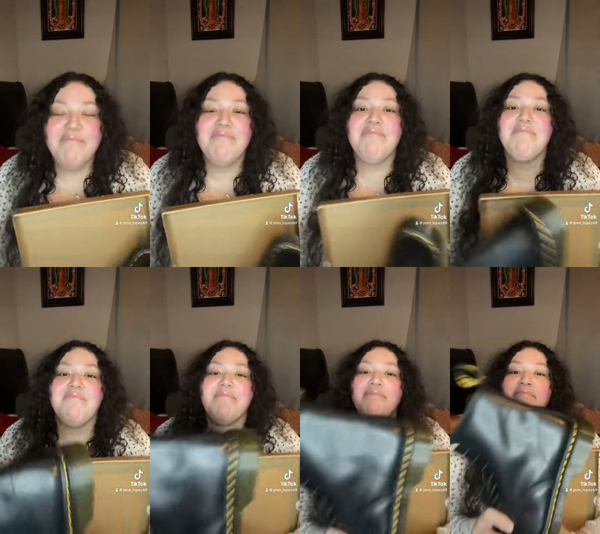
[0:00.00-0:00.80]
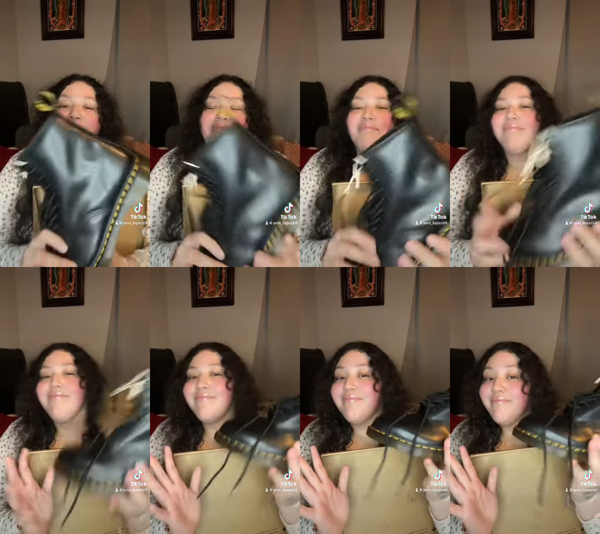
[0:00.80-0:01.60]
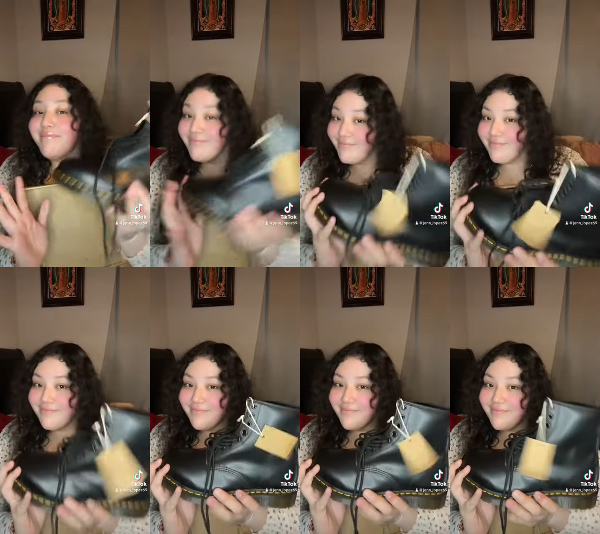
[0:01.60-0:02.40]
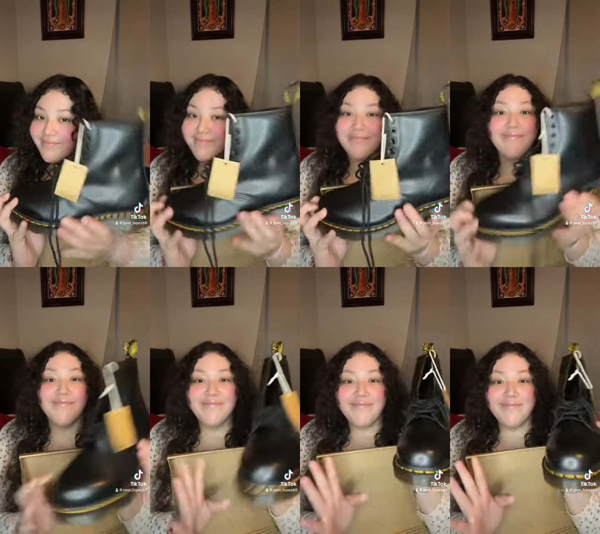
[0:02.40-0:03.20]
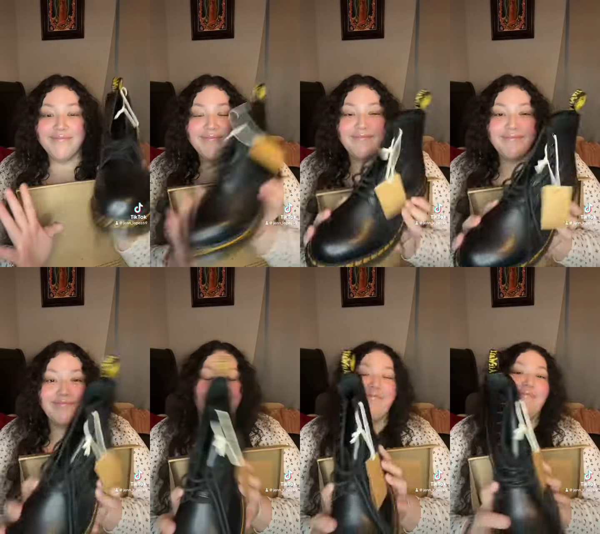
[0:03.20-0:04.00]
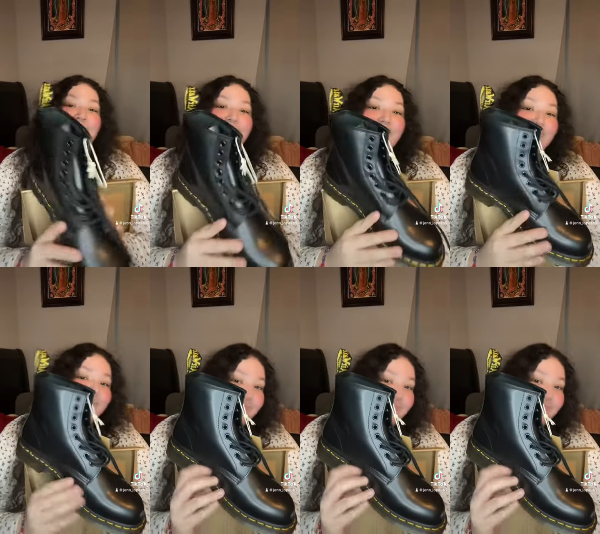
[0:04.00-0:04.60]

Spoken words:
Nothing is said.